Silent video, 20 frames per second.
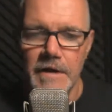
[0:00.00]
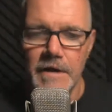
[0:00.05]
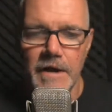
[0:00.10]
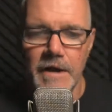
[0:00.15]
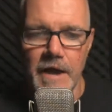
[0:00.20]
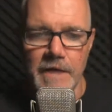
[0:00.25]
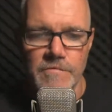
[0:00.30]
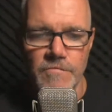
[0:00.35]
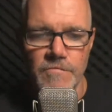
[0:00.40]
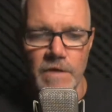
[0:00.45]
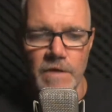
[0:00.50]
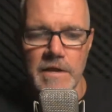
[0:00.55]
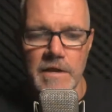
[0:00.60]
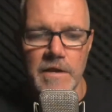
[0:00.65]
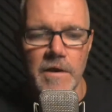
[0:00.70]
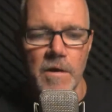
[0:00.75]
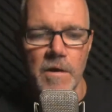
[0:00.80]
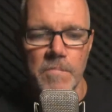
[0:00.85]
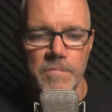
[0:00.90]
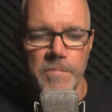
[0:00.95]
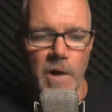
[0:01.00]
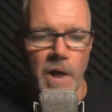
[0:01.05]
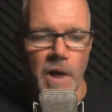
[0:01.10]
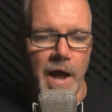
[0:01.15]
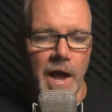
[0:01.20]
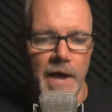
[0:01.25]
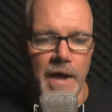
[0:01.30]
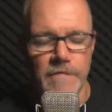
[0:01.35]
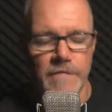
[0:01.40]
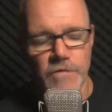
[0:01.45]
at Radio
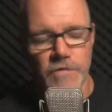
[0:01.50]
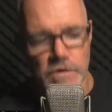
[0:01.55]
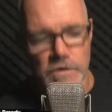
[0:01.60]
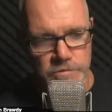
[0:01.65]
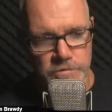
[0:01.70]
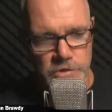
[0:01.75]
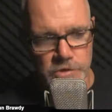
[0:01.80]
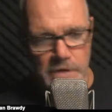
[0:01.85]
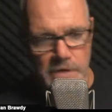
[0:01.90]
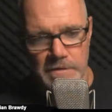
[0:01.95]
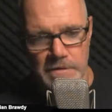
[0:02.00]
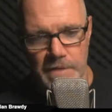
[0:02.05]
Bry. Of course, we're talking